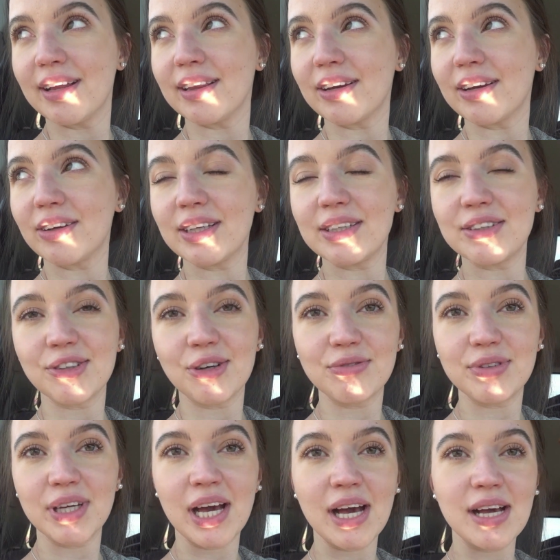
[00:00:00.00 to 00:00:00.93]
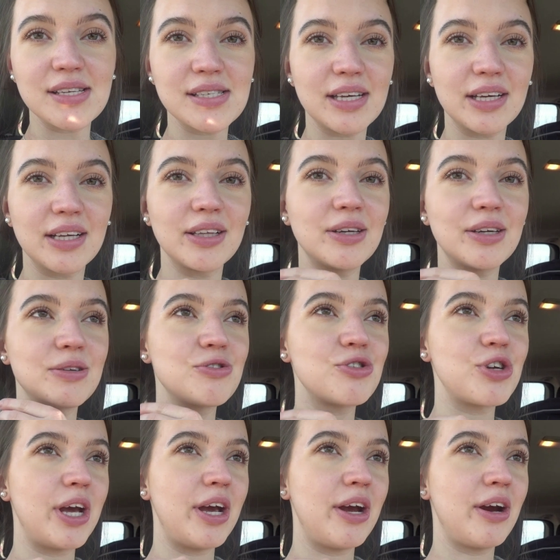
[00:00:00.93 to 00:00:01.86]
Literally, Sophie has like a little
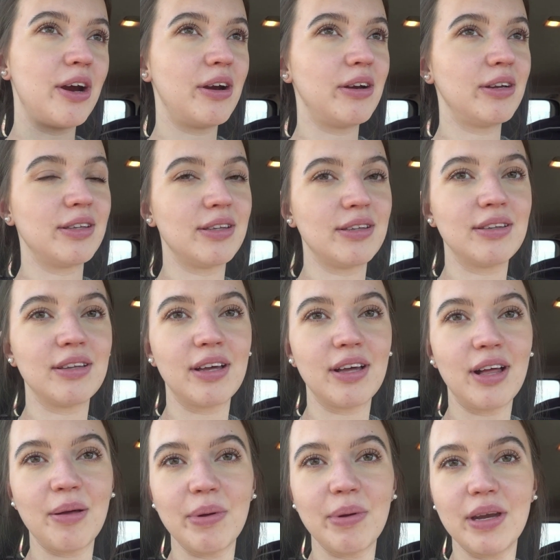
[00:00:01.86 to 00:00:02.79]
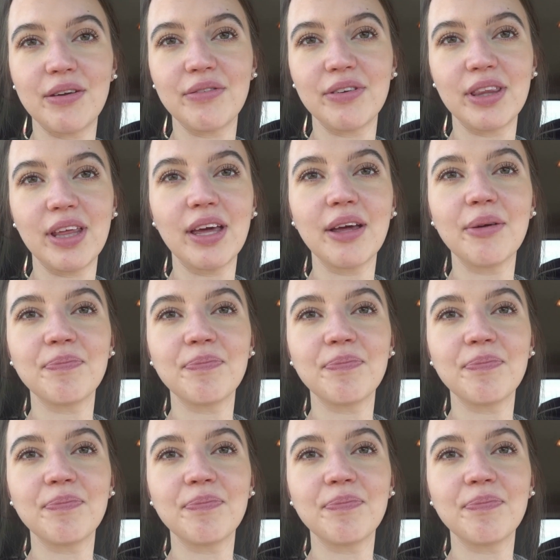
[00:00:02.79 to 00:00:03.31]
chair and the helmet and everything.